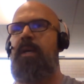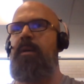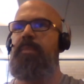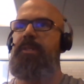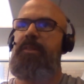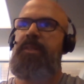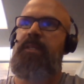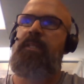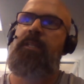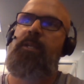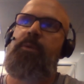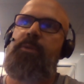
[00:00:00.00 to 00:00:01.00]
But the thing that
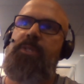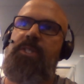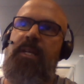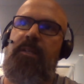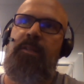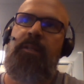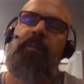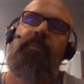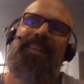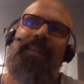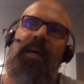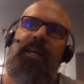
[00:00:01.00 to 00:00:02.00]
they don't understand, the thing they've
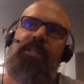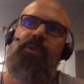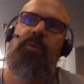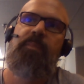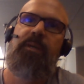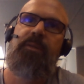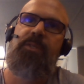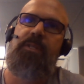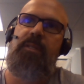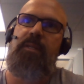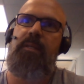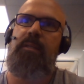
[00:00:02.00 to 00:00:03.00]
been lied to about,
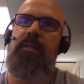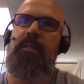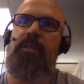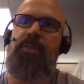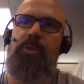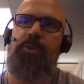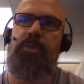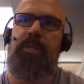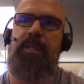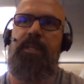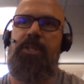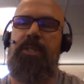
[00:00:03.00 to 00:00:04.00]
the social
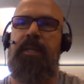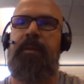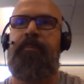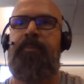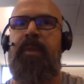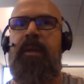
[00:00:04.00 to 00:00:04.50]
conditioning